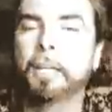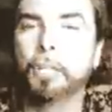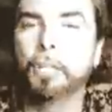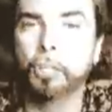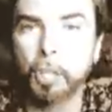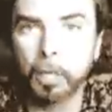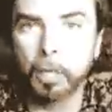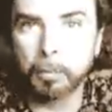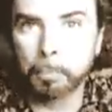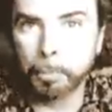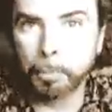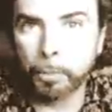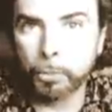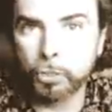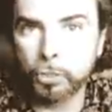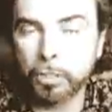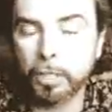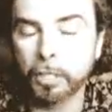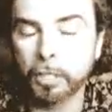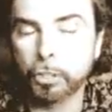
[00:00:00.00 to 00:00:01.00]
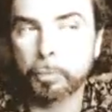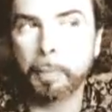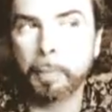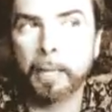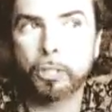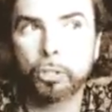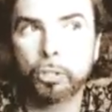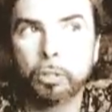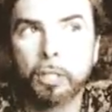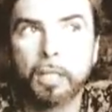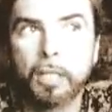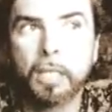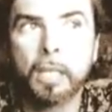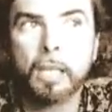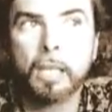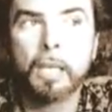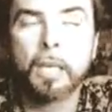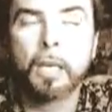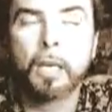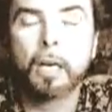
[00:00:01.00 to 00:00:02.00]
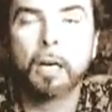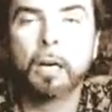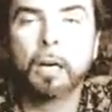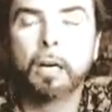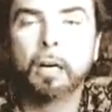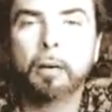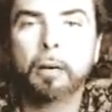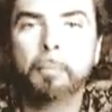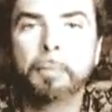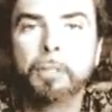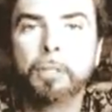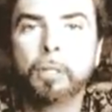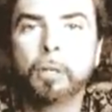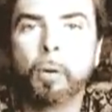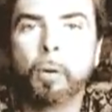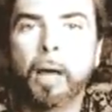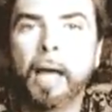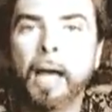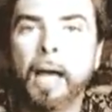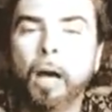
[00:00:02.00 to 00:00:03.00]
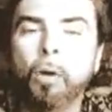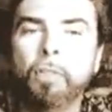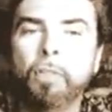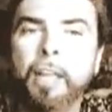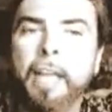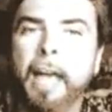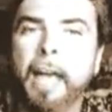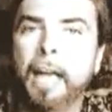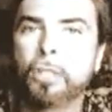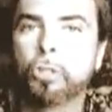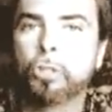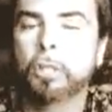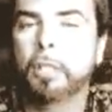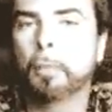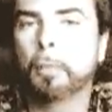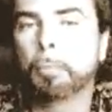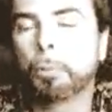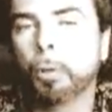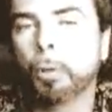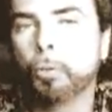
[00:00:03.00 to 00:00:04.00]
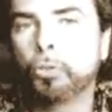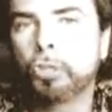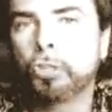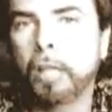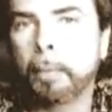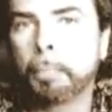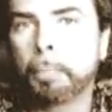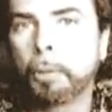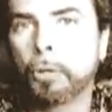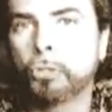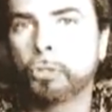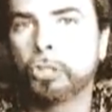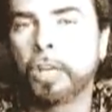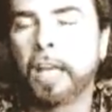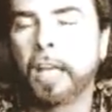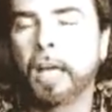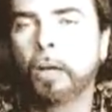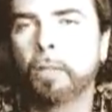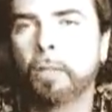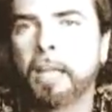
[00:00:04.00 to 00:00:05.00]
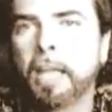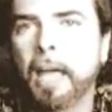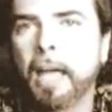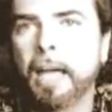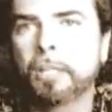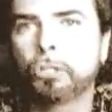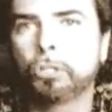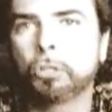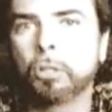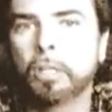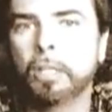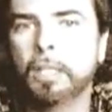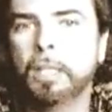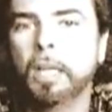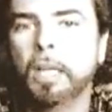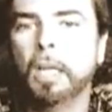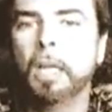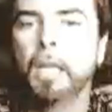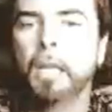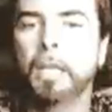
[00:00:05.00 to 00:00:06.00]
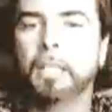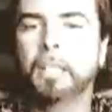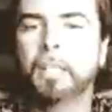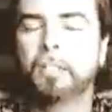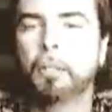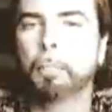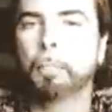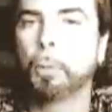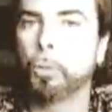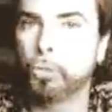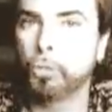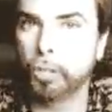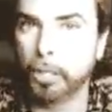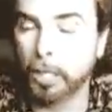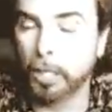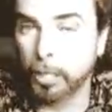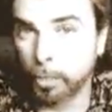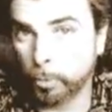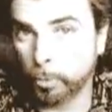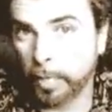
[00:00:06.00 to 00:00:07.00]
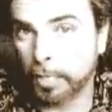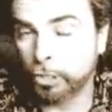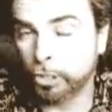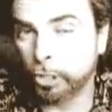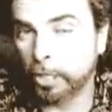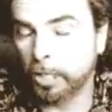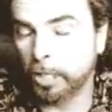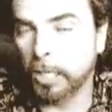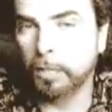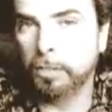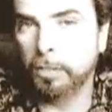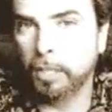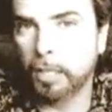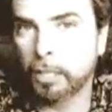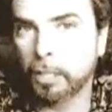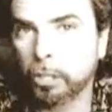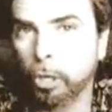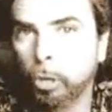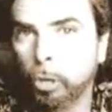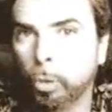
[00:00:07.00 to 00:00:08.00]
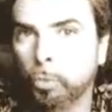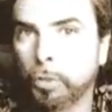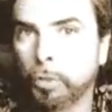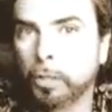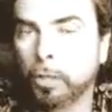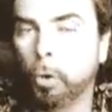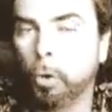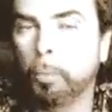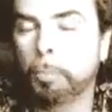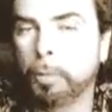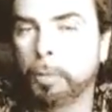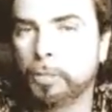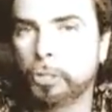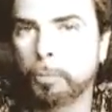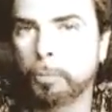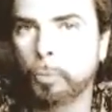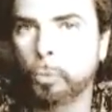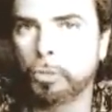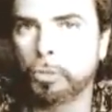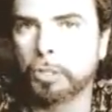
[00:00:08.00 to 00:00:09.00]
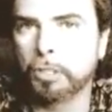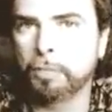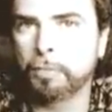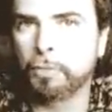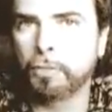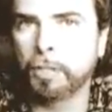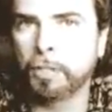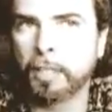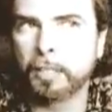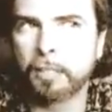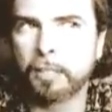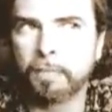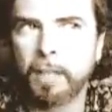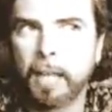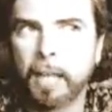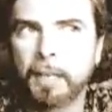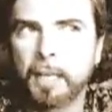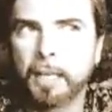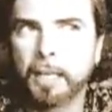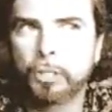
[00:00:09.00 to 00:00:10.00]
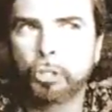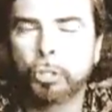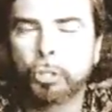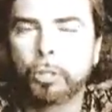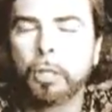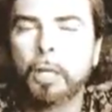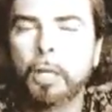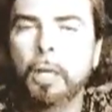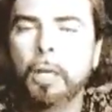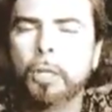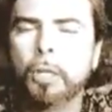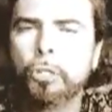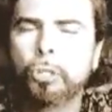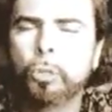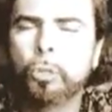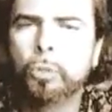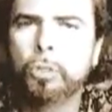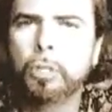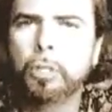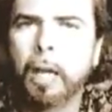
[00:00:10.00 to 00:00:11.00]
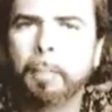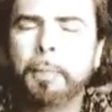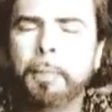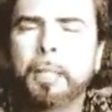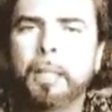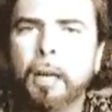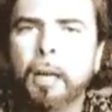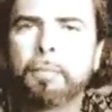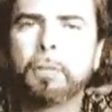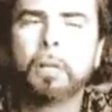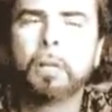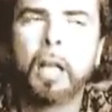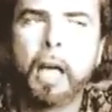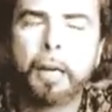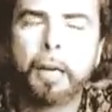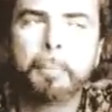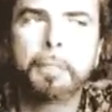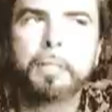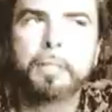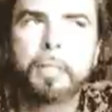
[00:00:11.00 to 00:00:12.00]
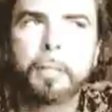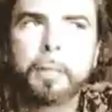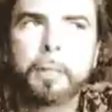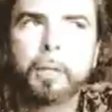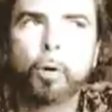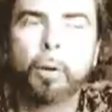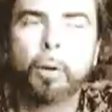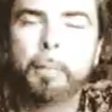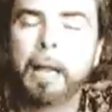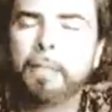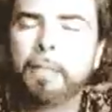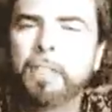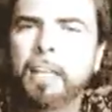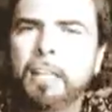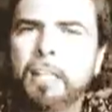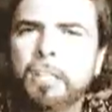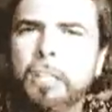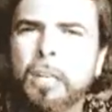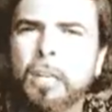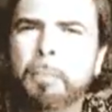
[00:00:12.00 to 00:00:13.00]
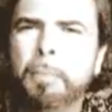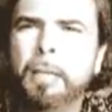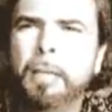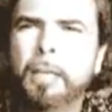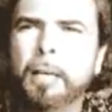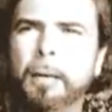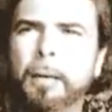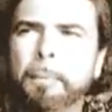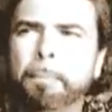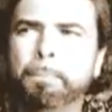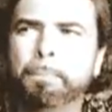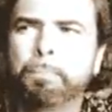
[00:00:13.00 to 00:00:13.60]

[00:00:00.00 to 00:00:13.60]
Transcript: a young person, especially, how they actually approach that person, how they actually get the person interested in the occult principles and different things of that nature. So I'm going to cover a lot of material, but I think it's going to be a